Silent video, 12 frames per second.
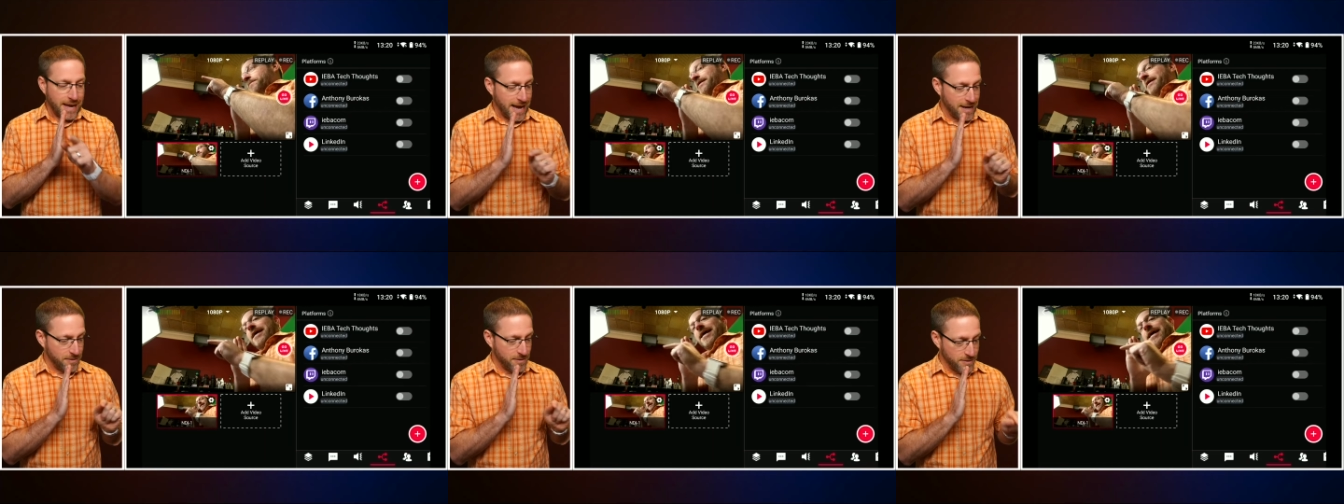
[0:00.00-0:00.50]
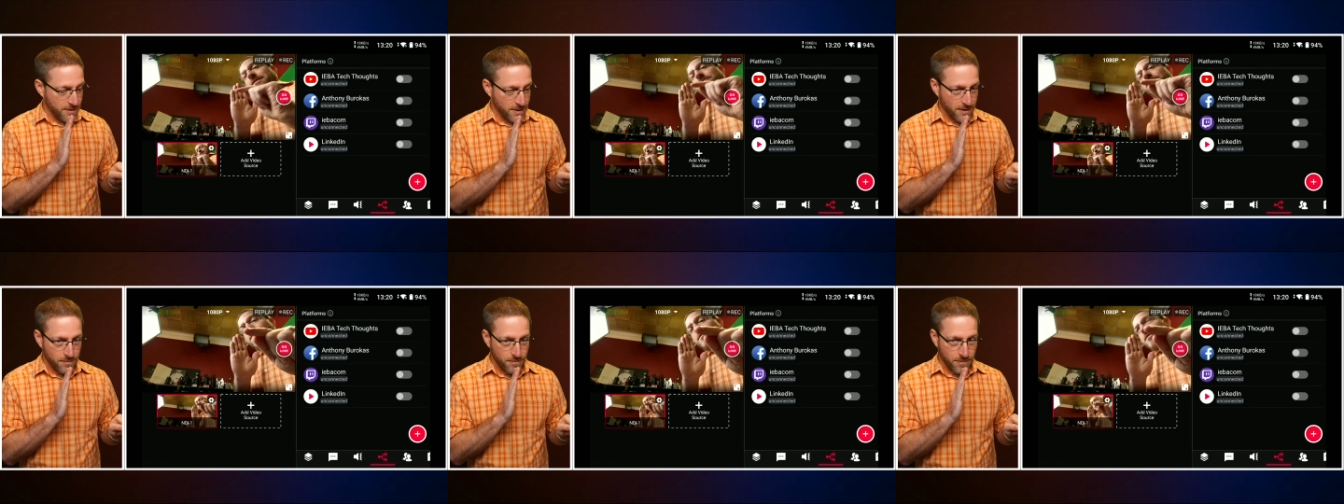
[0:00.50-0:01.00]
and
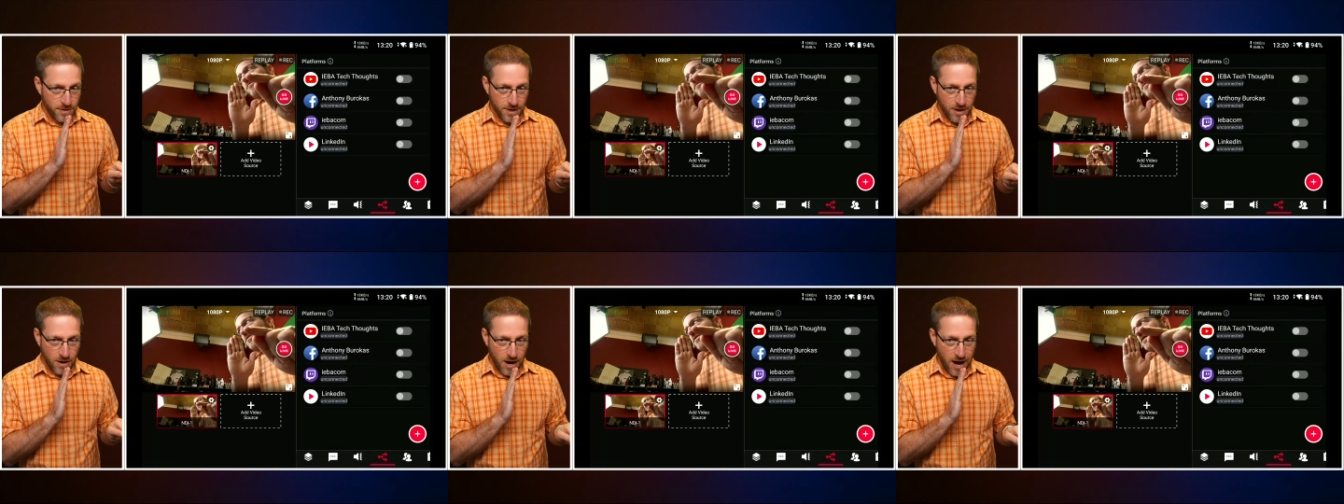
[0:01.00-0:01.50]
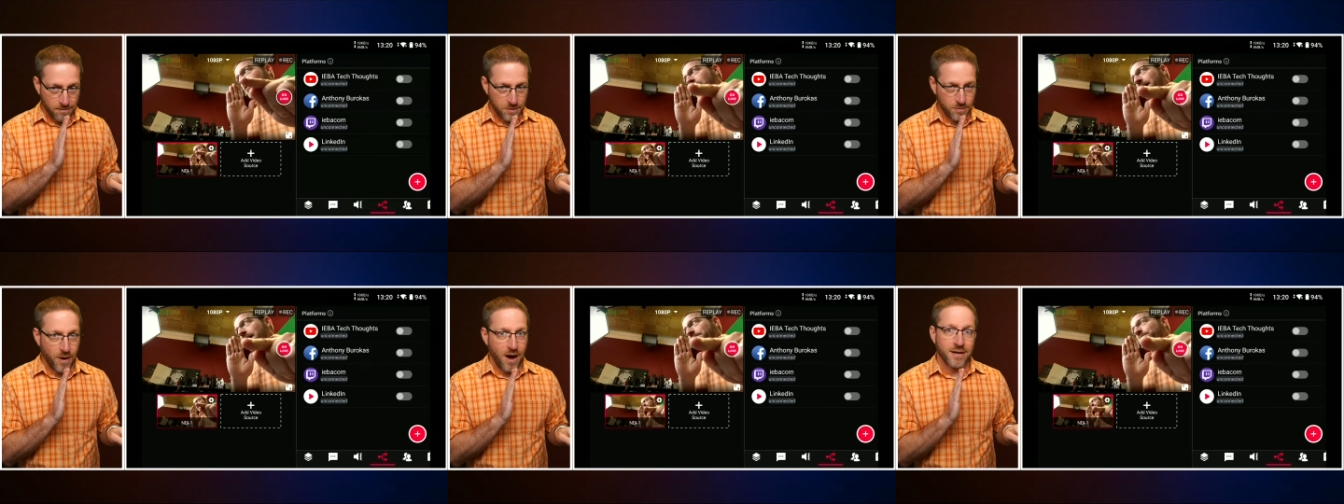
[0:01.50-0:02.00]
the
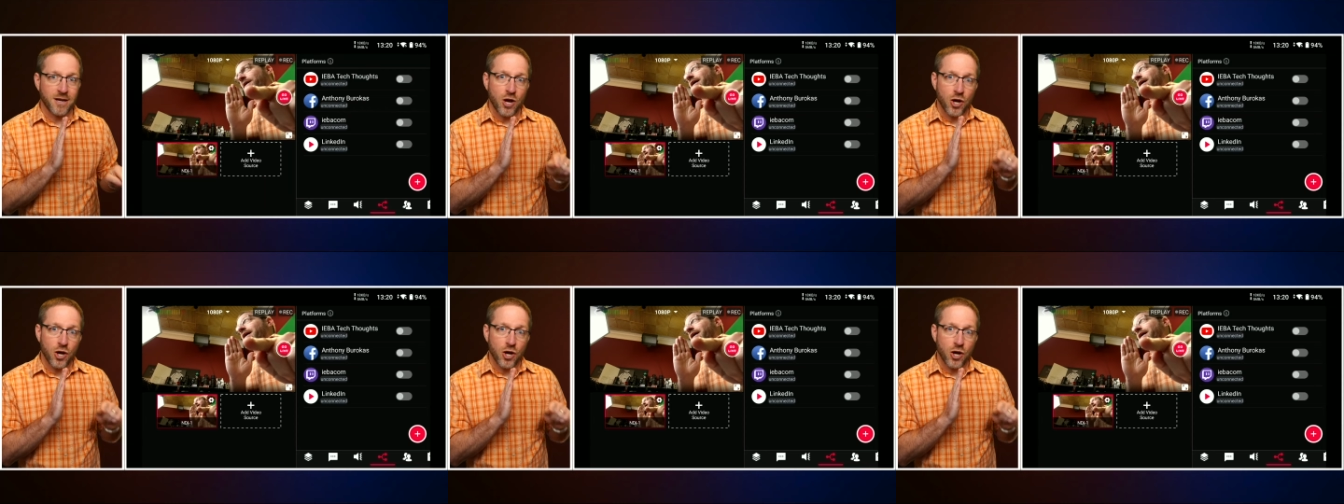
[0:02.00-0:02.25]
OBSBot